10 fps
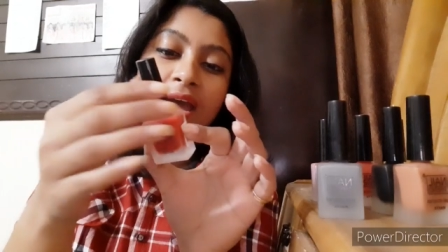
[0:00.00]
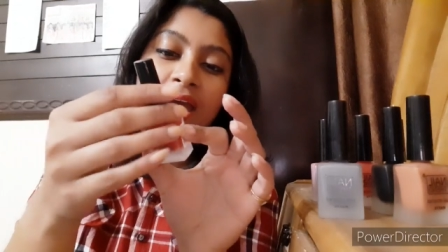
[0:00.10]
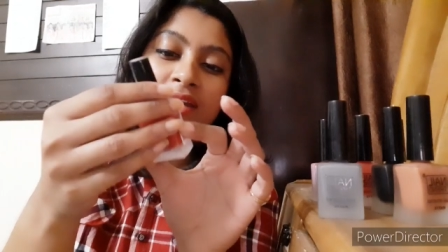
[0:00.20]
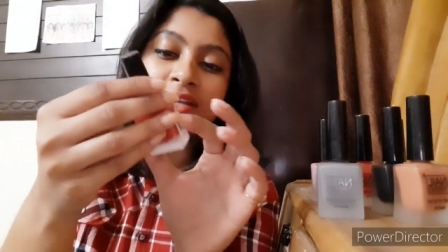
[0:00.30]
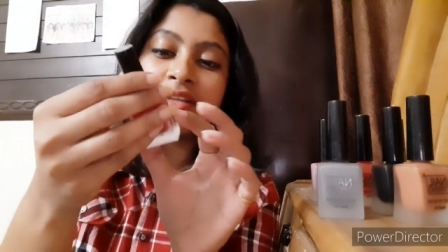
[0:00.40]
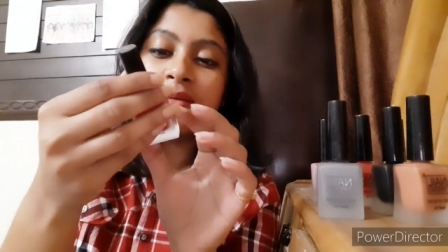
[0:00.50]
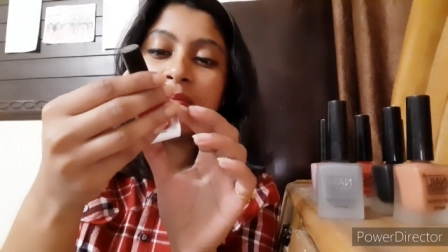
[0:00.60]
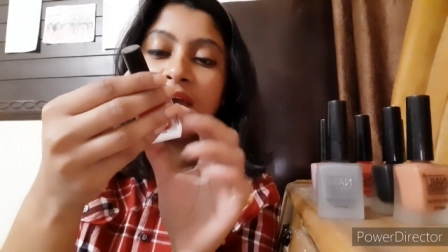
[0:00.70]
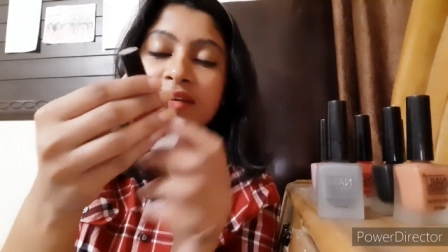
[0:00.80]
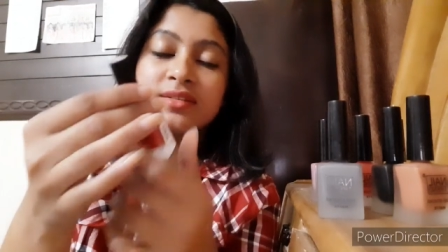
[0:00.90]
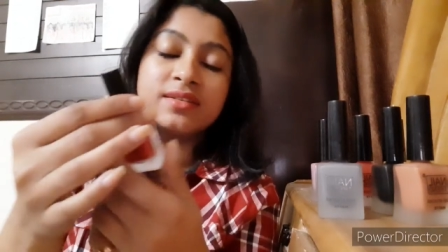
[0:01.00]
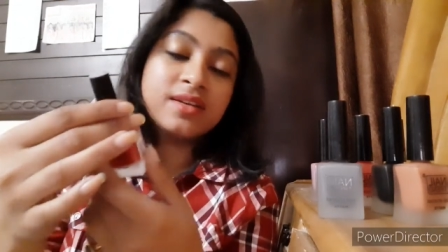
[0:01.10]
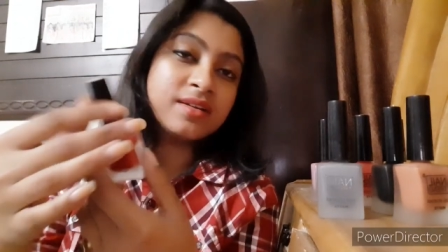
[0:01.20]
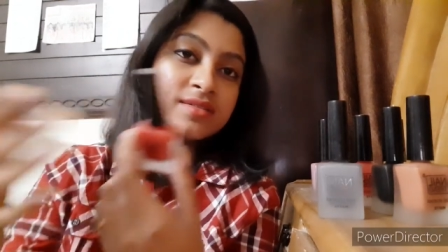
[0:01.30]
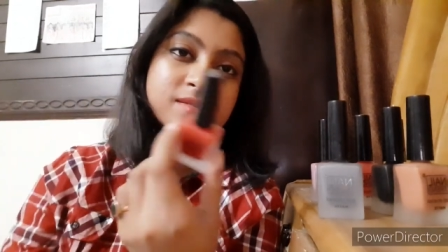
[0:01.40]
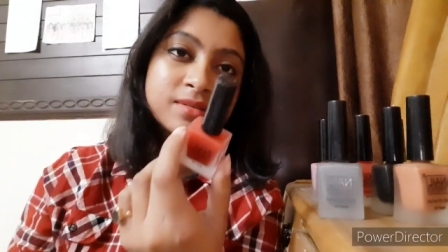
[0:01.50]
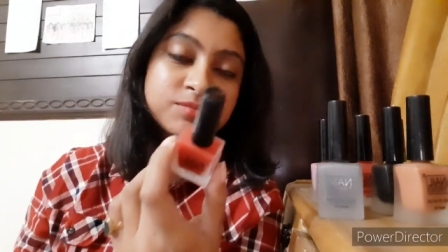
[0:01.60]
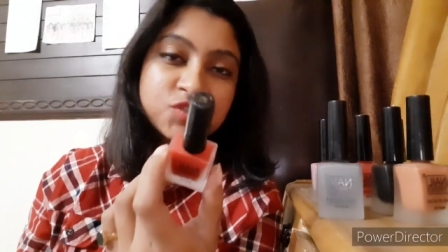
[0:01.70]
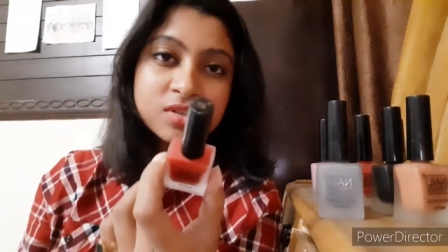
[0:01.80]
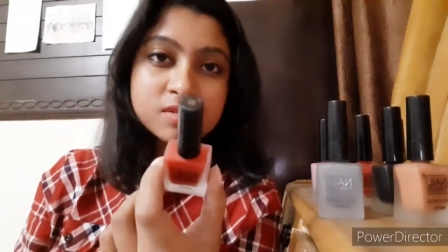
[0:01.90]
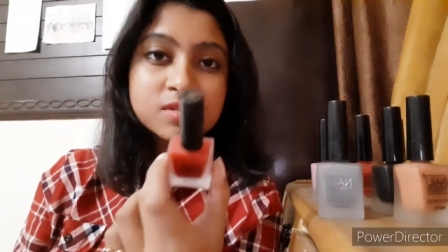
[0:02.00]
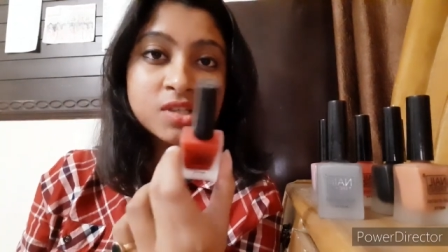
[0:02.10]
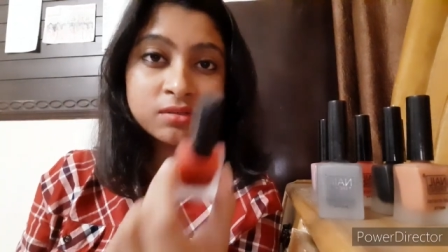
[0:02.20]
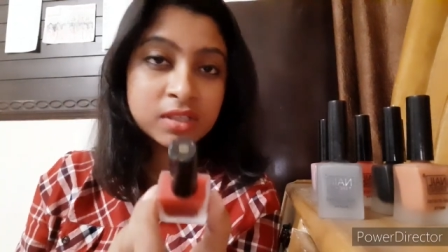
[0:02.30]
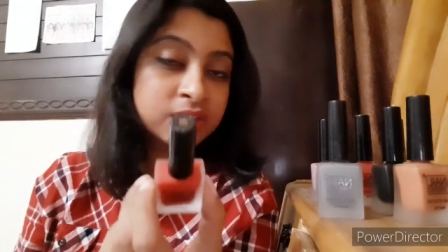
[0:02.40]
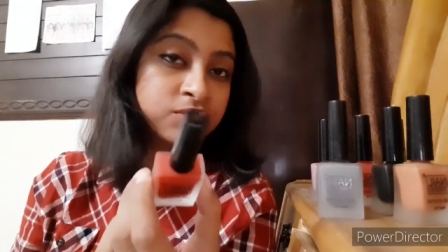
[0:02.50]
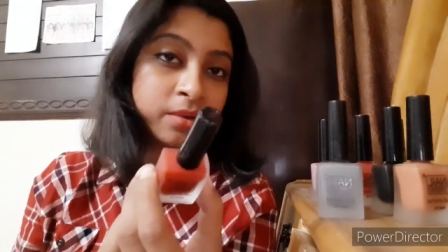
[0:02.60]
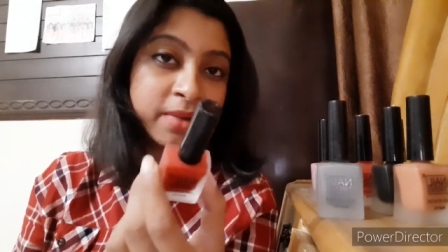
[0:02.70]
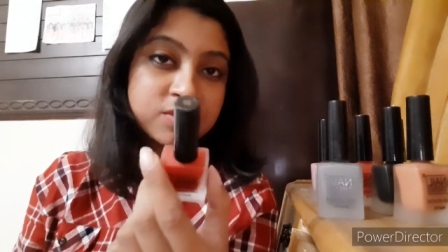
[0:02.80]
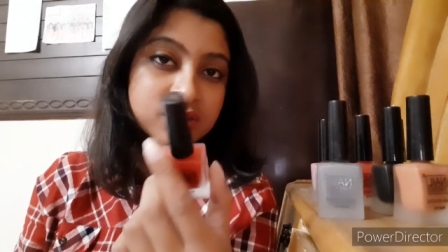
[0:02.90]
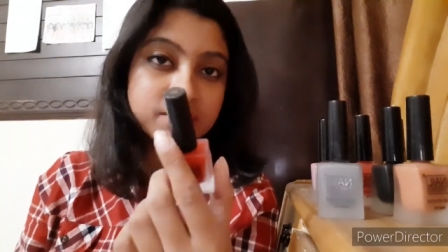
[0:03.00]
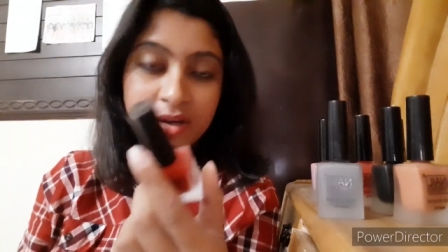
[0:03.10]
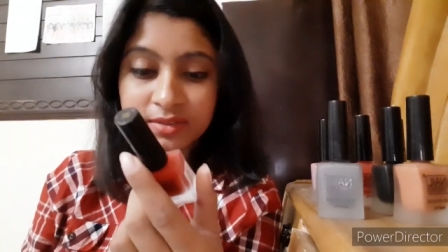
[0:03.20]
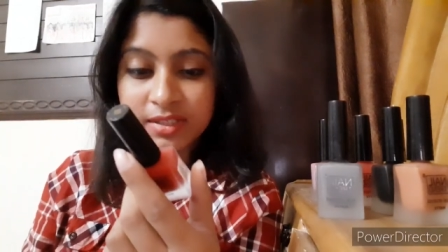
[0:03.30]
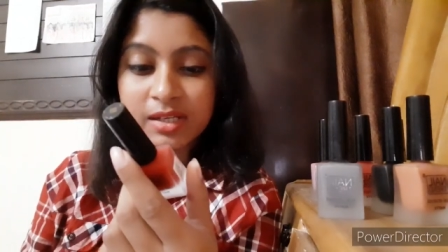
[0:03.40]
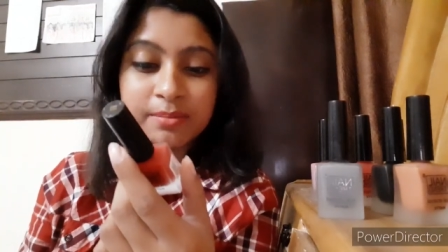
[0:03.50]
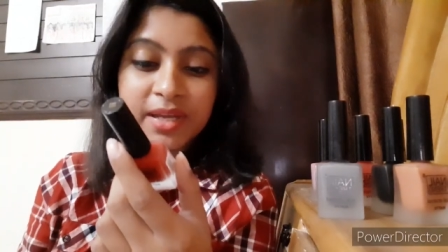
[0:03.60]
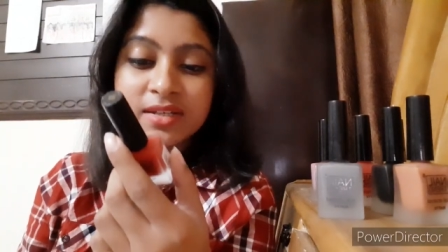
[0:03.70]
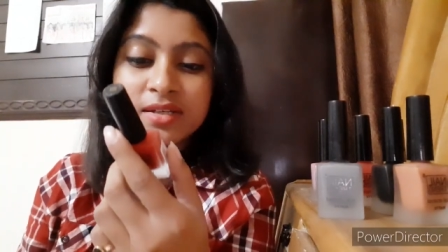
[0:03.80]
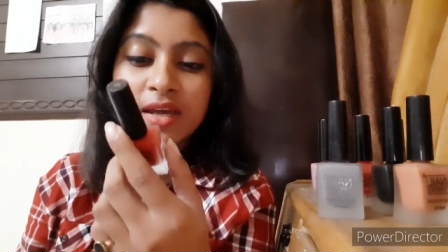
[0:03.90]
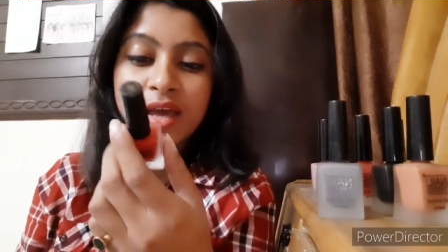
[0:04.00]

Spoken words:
And at the back there are some just general information about the nail paint,